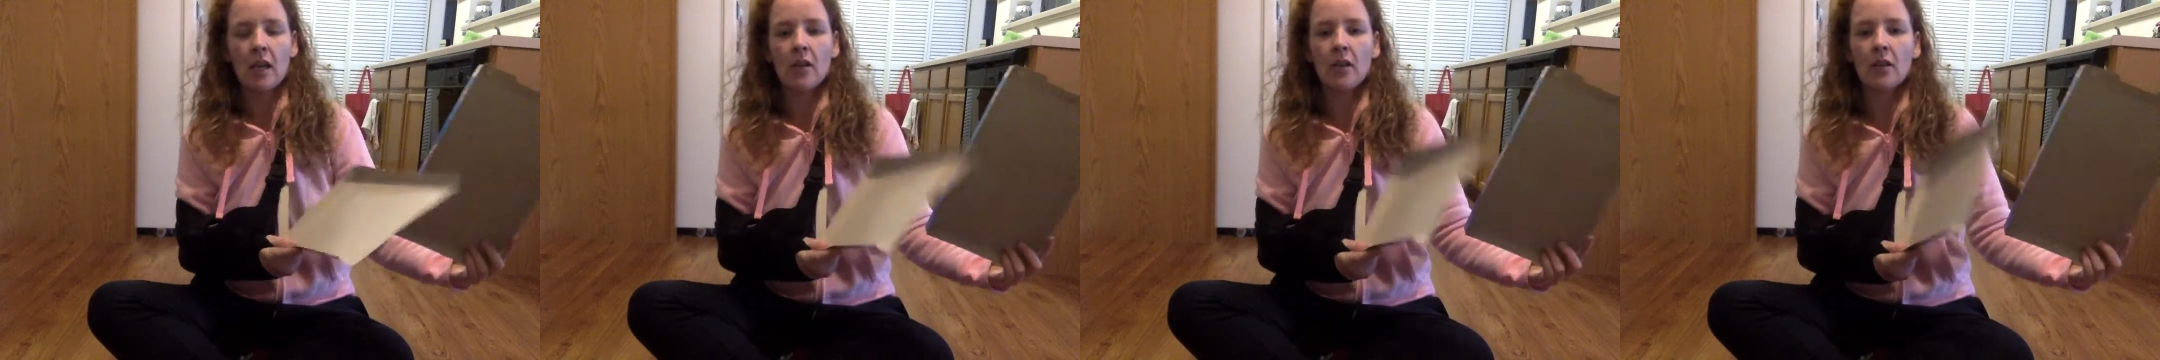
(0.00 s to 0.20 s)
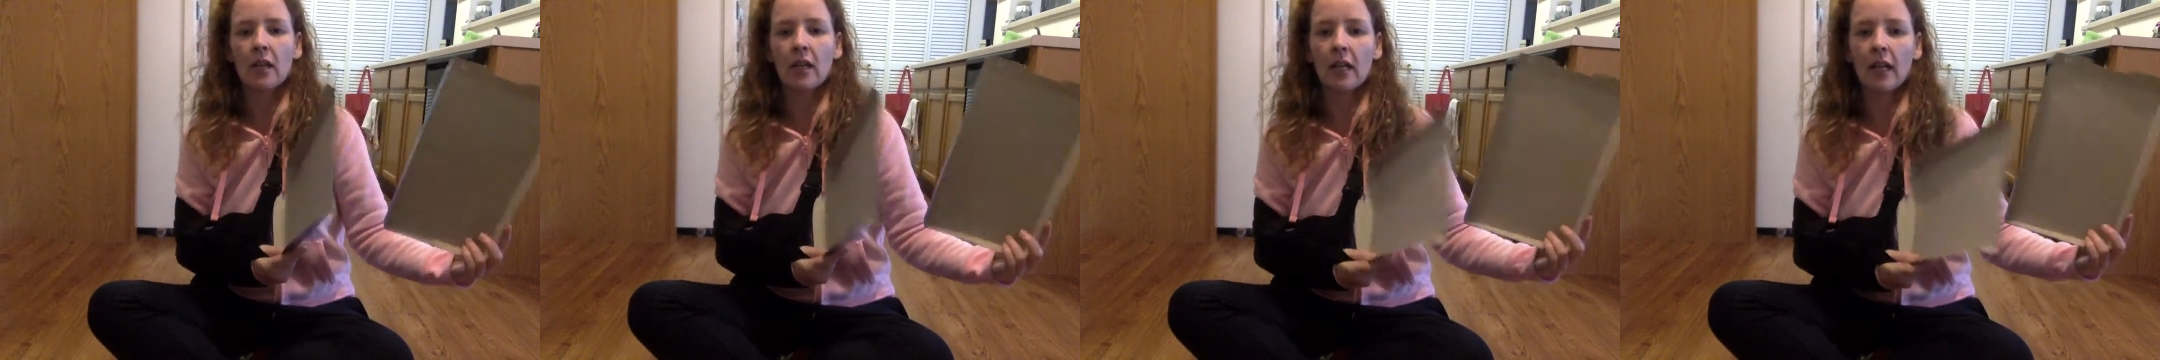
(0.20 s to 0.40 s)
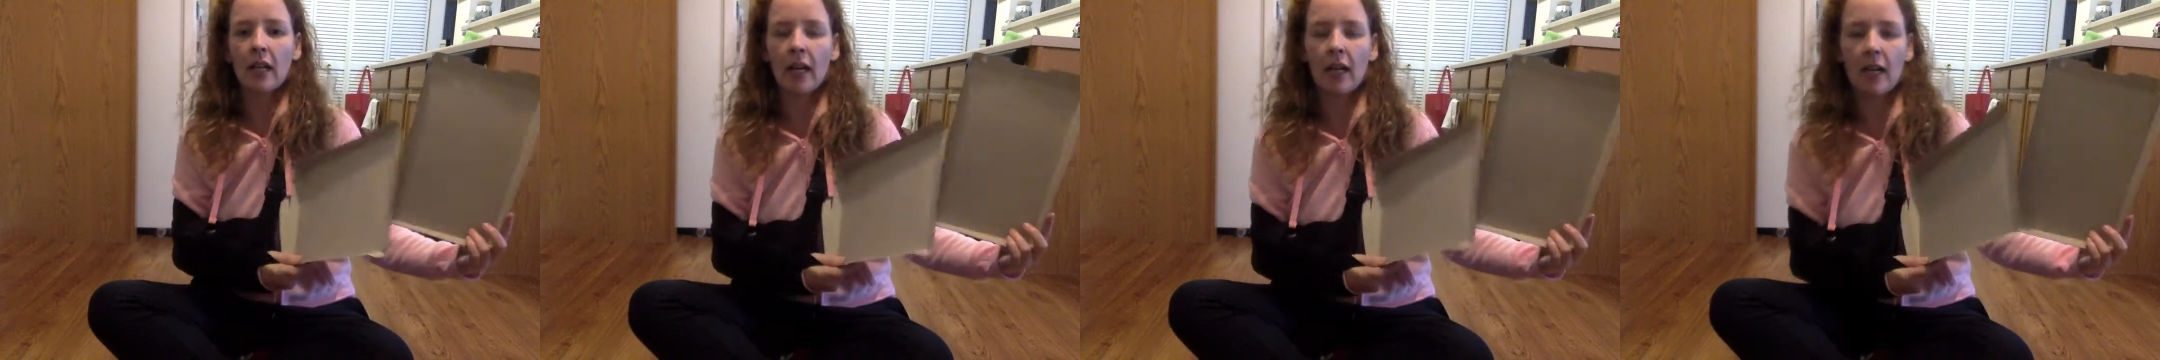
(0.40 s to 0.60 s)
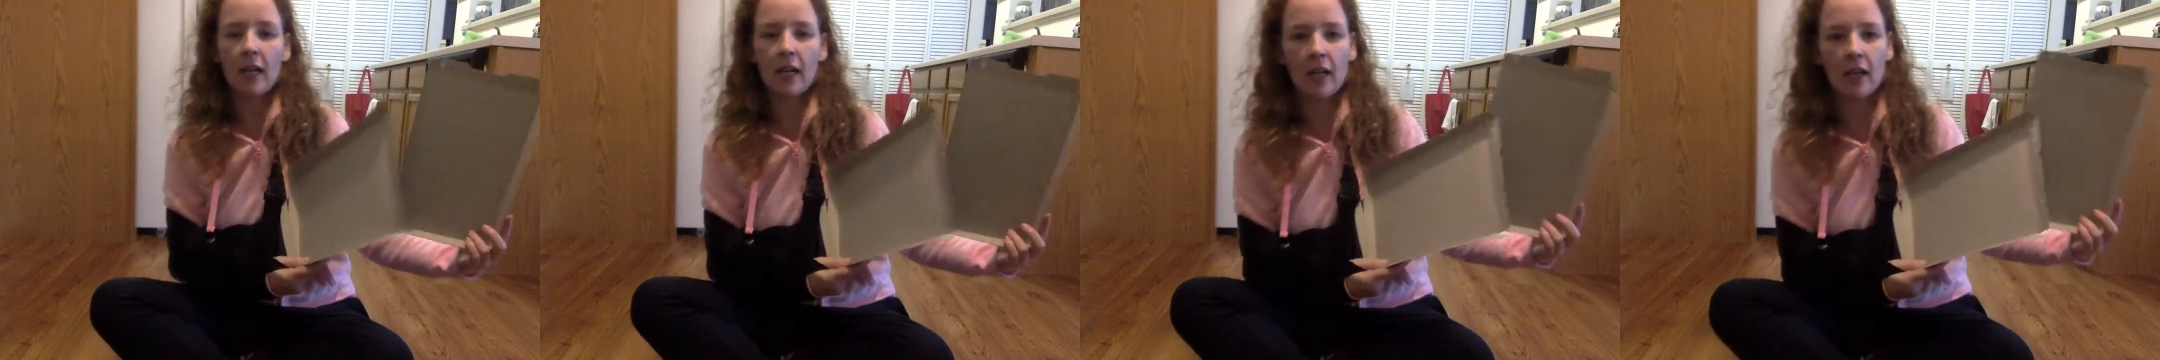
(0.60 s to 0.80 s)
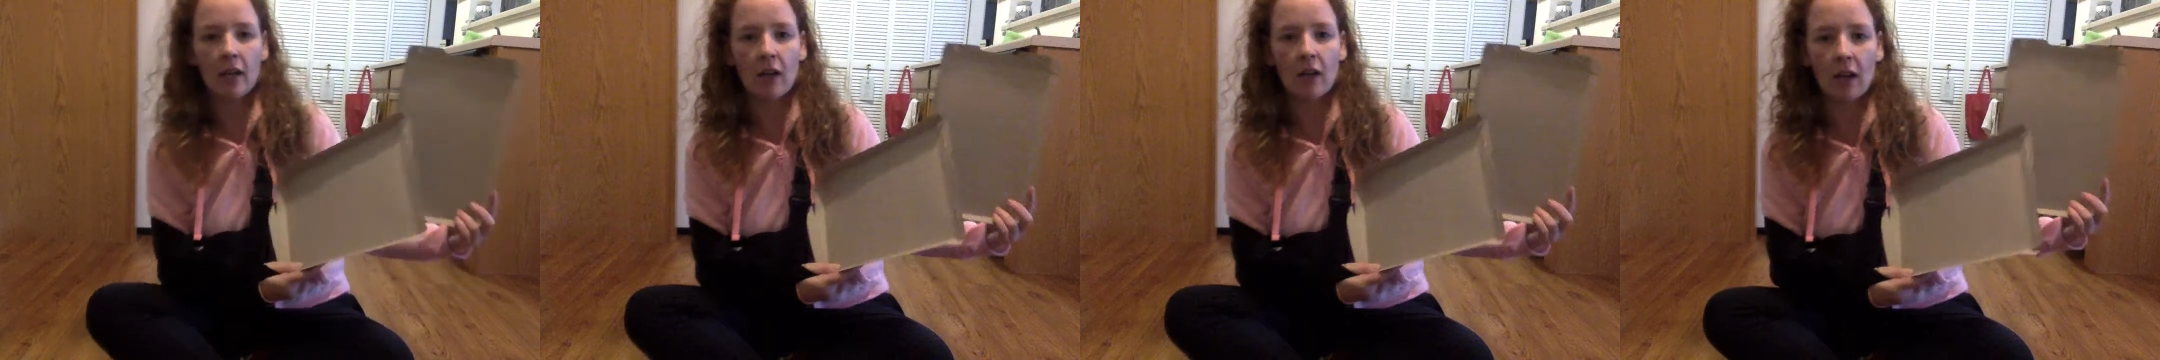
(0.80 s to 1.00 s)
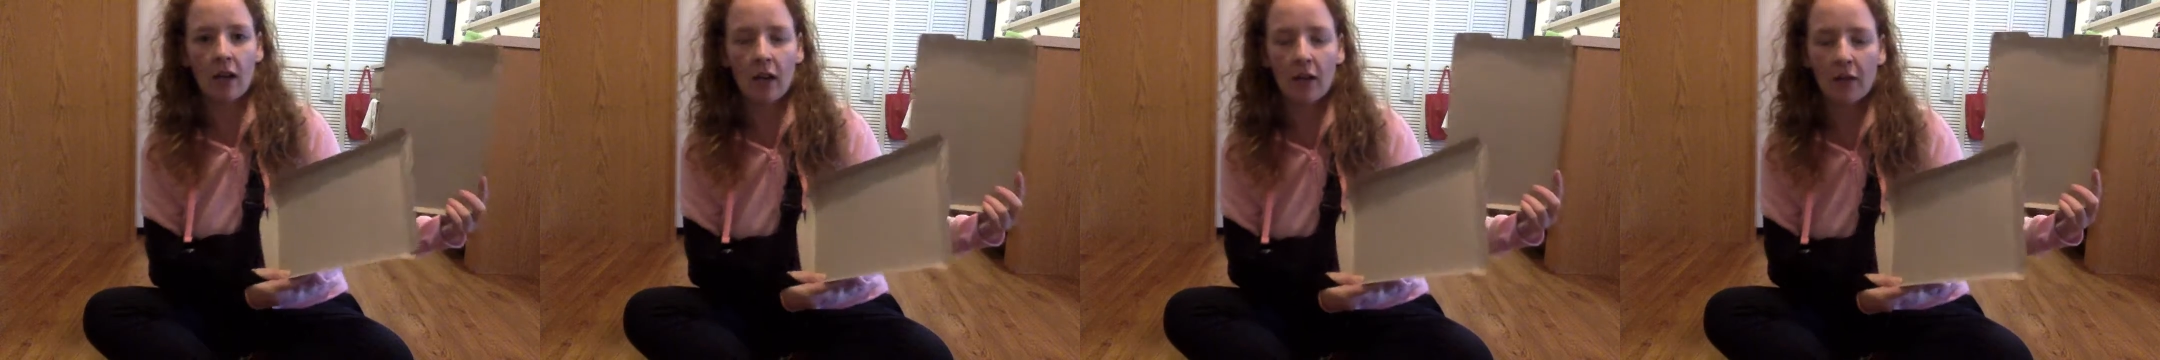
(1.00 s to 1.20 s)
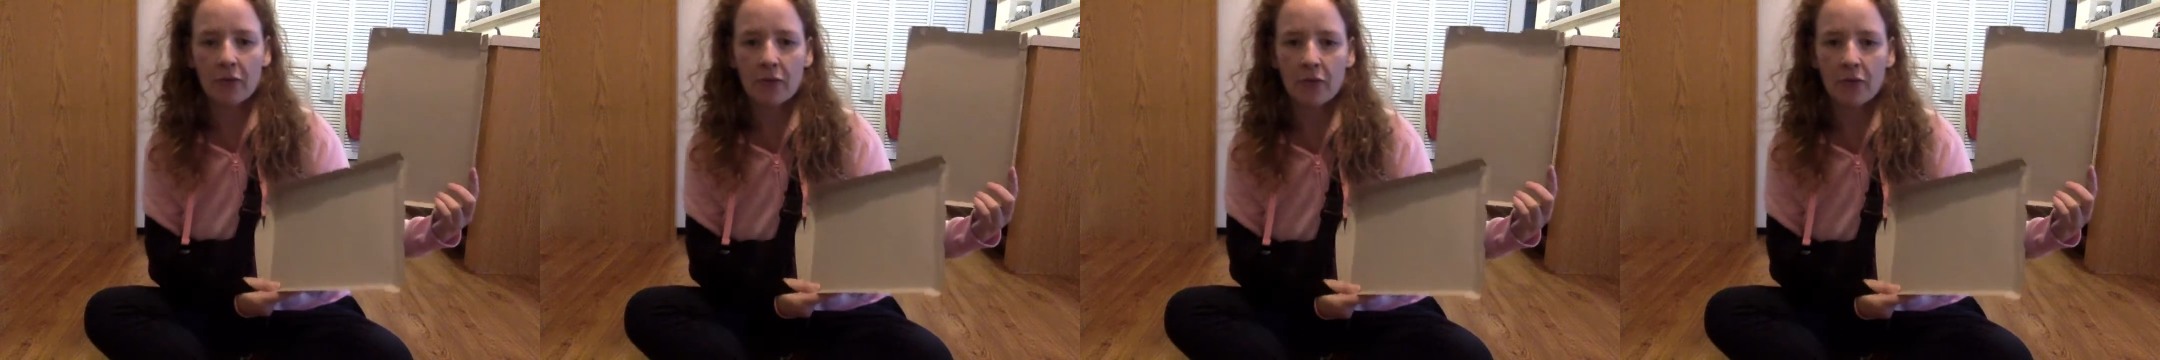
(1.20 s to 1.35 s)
You're going to cut it in half.